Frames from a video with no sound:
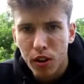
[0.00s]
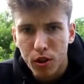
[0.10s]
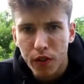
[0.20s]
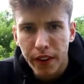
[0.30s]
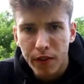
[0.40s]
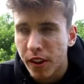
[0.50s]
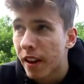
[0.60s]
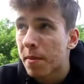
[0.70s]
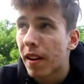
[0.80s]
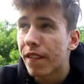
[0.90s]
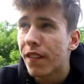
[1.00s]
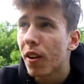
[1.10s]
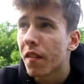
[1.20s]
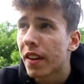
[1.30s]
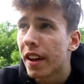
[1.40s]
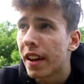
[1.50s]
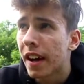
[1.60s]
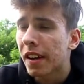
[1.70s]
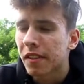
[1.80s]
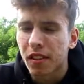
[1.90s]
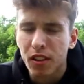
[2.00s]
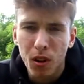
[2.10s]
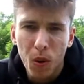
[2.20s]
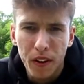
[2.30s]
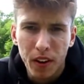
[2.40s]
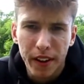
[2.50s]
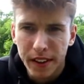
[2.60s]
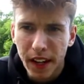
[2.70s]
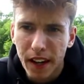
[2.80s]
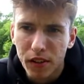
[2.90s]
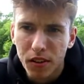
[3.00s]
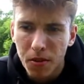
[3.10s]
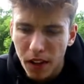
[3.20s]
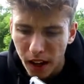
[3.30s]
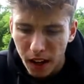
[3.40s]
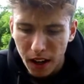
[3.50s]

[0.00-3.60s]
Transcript: I've ridden it about 5 and it hasn't gone like dead. So yeah,